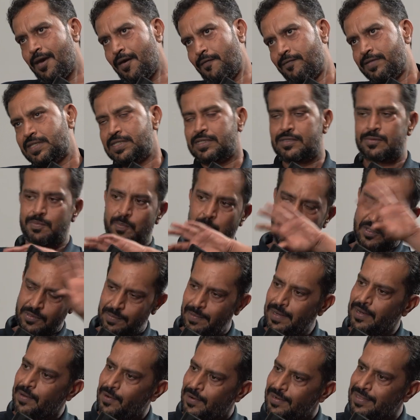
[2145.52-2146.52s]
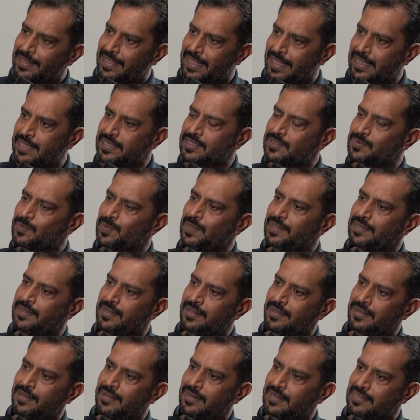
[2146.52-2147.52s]
which is possibly not the case with
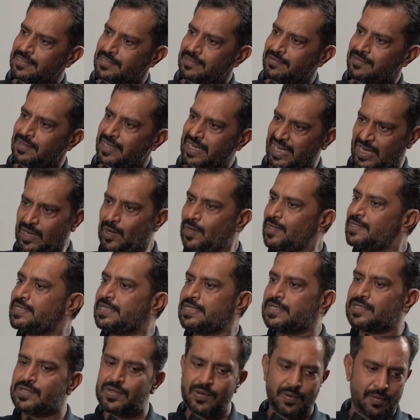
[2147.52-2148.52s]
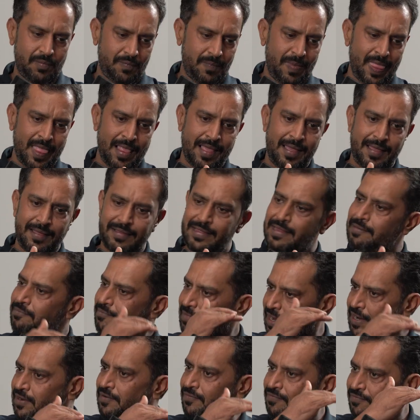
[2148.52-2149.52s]
the rest of the technology. So they've
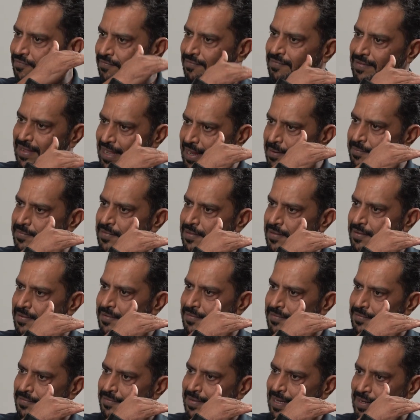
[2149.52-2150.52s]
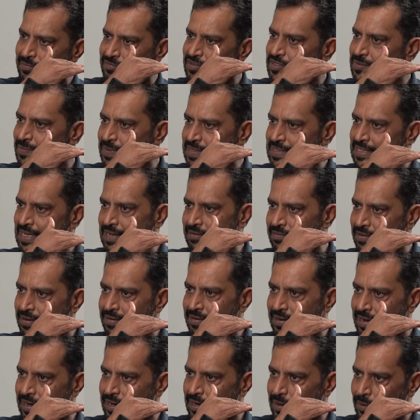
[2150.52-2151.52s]
kind of kept the investments level
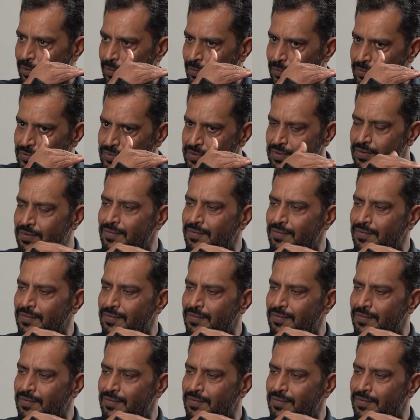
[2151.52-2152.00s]
really low. So